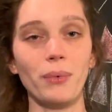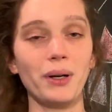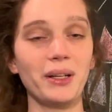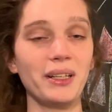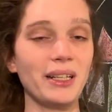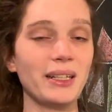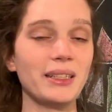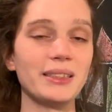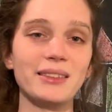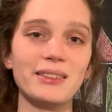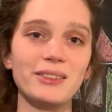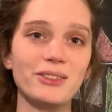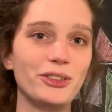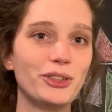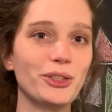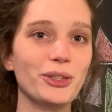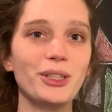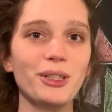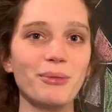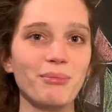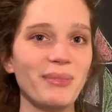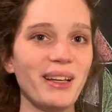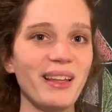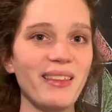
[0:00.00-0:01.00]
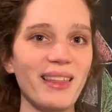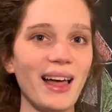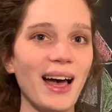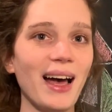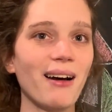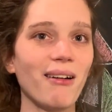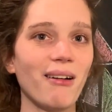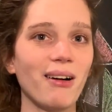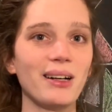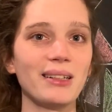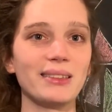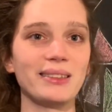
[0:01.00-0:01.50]
it shouldn't be
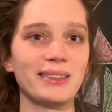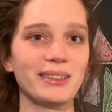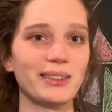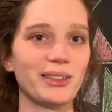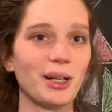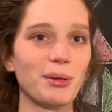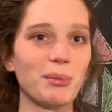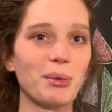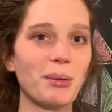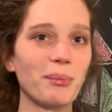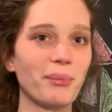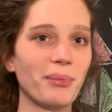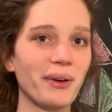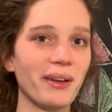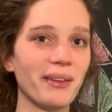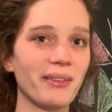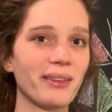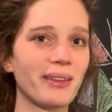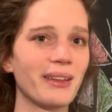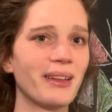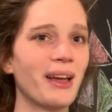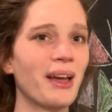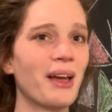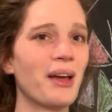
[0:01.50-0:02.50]
that hard to come up with